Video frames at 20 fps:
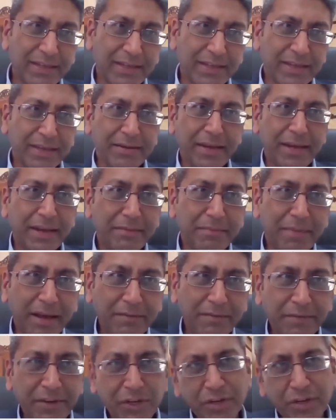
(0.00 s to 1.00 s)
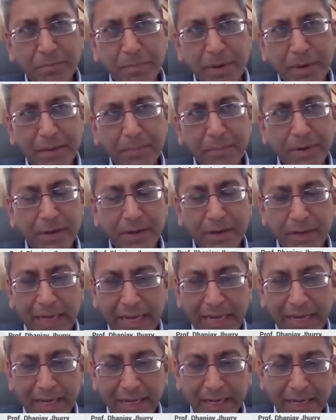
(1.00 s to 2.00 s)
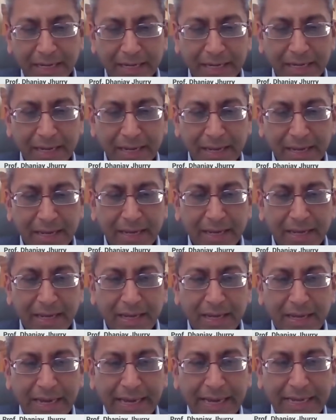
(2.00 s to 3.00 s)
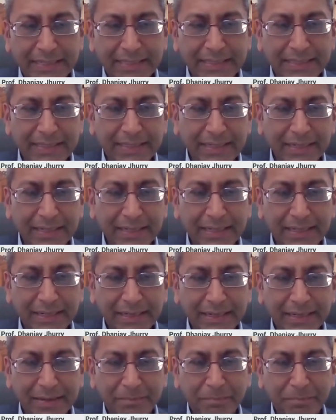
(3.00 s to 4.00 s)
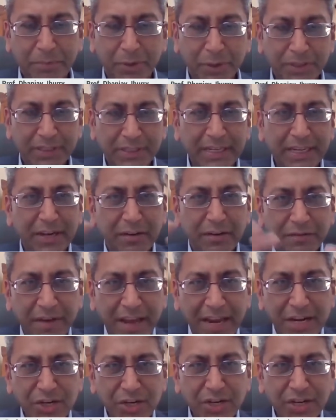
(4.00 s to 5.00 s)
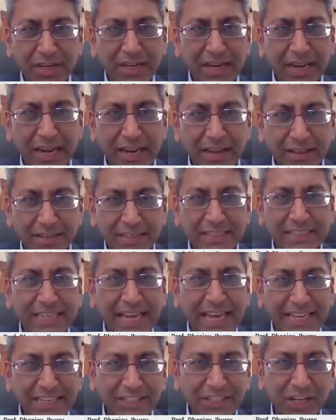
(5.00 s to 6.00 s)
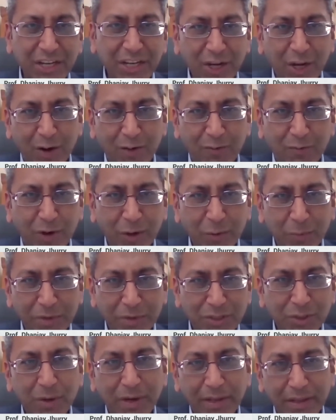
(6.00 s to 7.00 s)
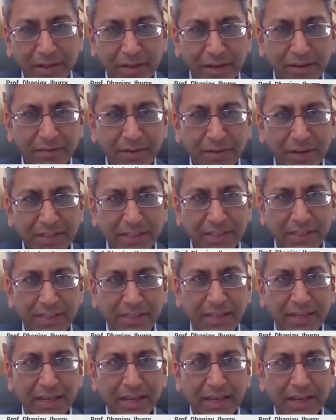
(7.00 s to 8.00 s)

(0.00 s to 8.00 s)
in my vision paper, I had put innovation in the center of what we do at the university.